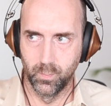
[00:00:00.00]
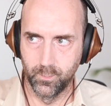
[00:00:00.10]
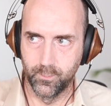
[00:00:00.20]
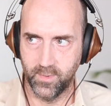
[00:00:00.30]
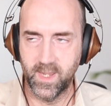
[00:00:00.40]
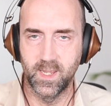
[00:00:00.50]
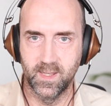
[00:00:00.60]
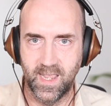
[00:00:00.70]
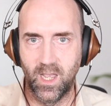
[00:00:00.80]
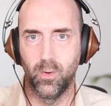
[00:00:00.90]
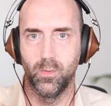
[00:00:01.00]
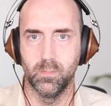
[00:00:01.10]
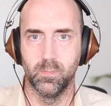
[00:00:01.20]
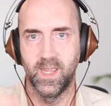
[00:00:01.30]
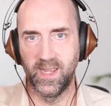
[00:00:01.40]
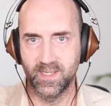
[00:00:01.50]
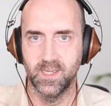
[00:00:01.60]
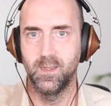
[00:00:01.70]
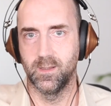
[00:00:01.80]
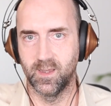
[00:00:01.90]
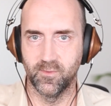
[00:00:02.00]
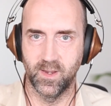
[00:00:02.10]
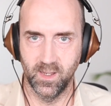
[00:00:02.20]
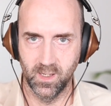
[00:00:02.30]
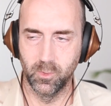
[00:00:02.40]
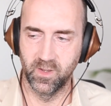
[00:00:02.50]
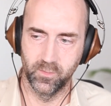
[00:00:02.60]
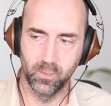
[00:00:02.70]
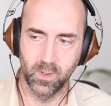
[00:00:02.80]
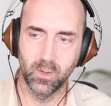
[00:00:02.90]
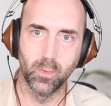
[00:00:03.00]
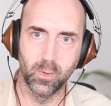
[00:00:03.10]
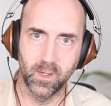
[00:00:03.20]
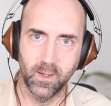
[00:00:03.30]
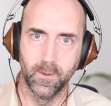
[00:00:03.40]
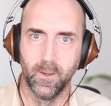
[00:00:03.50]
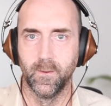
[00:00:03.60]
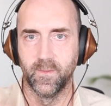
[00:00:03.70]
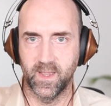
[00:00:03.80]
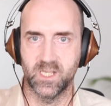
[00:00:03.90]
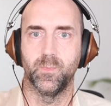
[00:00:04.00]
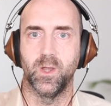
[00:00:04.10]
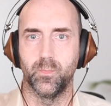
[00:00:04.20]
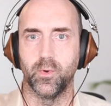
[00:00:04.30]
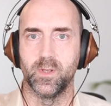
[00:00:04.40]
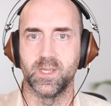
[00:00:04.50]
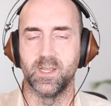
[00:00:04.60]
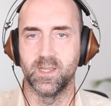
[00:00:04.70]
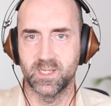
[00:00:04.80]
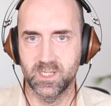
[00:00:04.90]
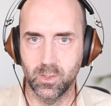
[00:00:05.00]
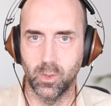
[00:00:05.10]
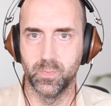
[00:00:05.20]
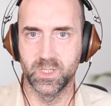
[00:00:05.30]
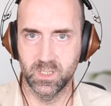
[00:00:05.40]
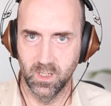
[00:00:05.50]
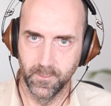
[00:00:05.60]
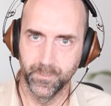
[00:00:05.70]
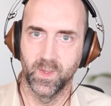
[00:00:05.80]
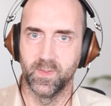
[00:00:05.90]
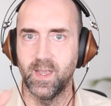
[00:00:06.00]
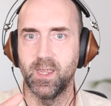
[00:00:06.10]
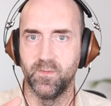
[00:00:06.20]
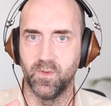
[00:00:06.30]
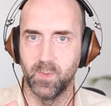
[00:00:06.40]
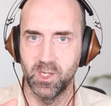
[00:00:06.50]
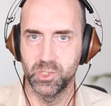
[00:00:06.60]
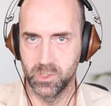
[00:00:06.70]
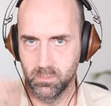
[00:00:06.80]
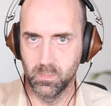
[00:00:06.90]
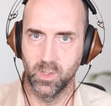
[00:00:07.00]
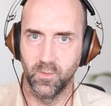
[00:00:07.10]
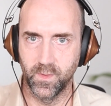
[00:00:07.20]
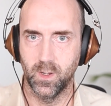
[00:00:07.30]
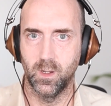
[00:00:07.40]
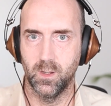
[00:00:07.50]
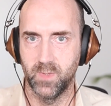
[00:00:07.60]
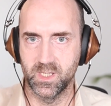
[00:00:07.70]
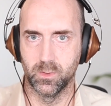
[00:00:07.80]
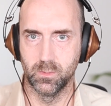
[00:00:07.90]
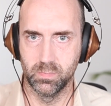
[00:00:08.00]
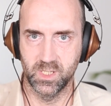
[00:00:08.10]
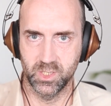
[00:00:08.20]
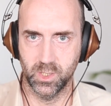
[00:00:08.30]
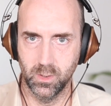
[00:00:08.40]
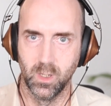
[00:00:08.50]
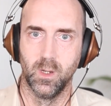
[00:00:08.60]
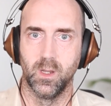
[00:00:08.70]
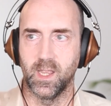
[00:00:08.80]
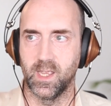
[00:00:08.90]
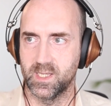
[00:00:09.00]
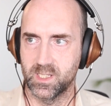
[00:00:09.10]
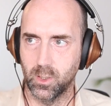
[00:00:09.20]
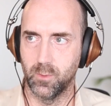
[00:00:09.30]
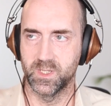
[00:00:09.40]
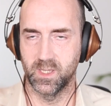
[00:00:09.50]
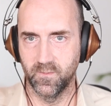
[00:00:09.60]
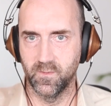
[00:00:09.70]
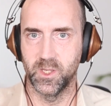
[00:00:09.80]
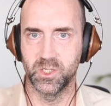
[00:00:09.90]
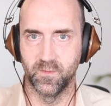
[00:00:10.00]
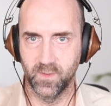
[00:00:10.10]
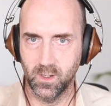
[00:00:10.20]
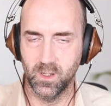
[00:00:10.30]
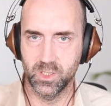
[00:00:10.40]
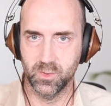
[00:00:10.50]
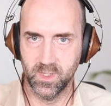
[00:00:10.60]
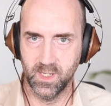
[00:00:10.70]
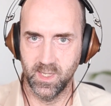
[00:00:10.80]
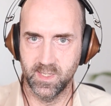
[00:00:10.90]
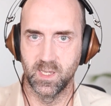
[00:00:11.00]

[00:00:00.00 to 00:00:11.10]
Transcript: breaking down, eating, degrading, whatever you want to call it, that spike protein, it stops that inflammation of the heart muscle tissue. It stops the inflammation of the arteries,